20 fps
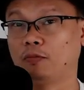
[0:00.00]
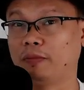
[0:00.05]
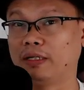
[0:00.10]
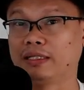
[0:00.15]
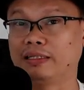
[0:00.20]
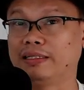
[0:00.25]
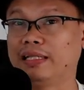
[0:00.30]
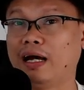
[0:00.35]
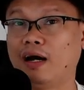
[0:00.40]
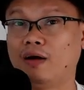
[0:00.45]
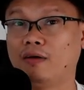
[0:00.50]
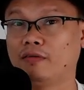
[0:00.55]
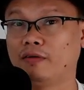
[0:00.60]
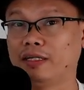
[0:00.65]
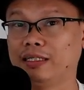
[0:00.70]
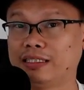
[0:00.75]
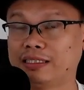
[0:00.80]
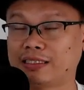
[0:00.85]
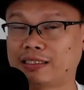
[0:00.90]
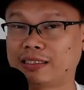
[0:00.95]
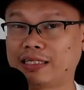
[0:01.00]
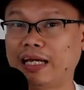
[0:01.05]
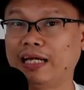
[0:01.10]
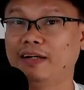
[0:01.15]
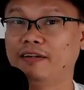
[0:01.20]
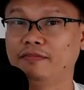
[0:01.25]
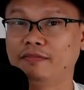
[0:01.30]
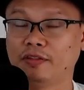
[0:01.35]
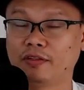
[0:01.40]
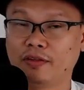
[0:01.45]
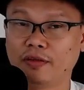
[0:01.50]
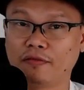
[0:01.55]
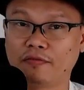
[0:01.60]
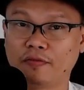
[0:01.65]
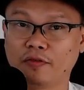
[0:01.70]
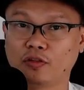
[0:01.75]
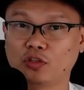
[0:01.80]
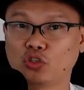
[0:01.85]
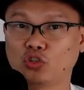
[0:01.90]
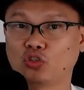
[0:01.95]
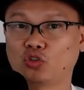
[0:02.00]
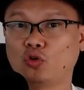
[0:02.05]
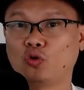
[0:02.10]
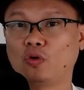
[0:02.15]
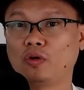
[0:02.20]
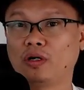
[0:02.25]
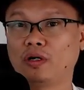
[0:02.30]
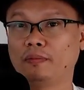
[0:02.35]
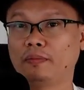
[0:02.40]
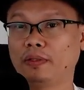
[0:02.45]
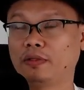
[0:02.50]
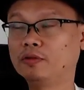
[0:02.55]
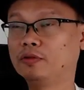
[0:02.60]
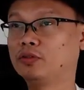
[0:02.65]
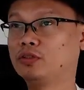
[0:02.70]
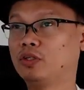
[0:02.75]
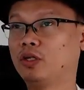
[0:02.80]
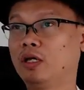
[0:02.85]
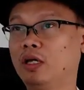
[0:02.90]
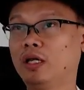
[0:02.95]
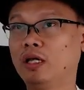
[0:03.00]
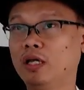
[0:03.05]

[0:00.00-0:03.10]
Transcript: but now it's kind of a different story, because